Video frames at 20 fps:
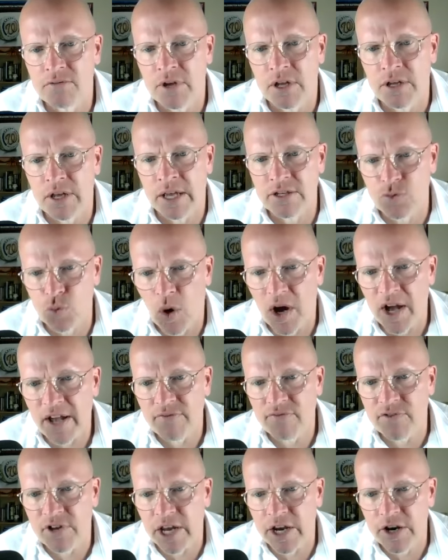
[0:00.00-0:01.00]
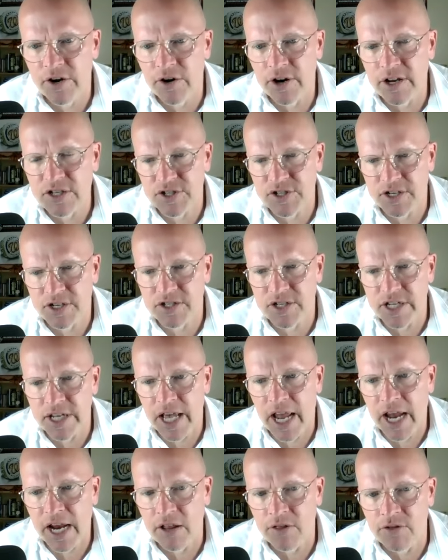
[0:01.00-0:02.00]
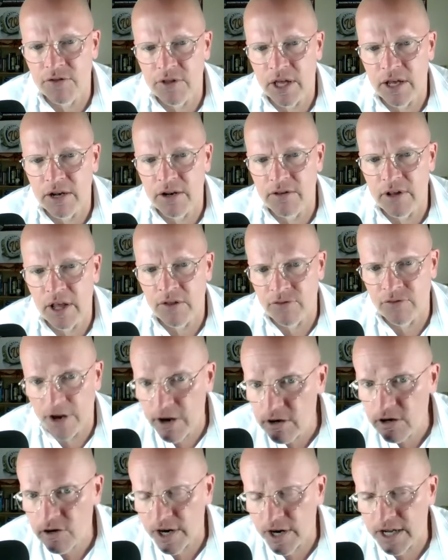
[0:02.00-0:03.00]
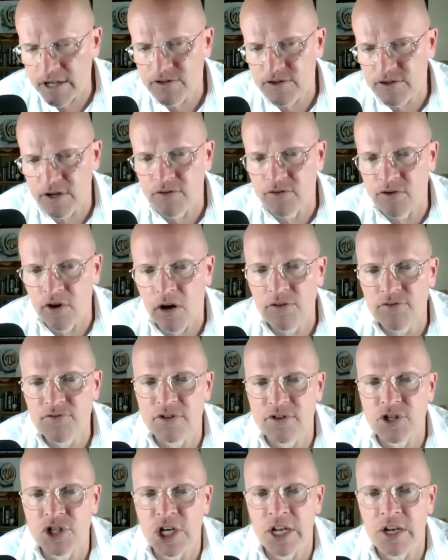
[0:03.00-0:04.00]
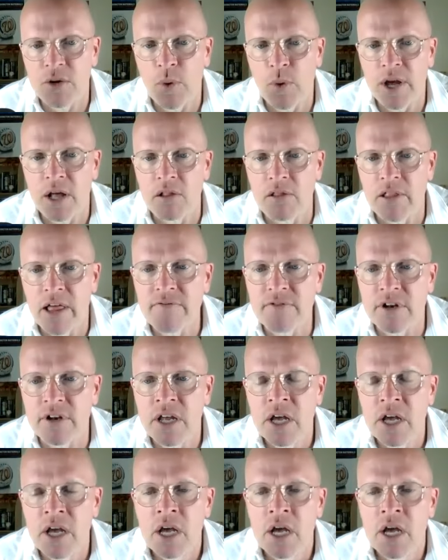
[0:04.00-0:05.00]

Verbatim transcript: his wife Terry, 68, and, and and their grandson Dalton Janway, 11,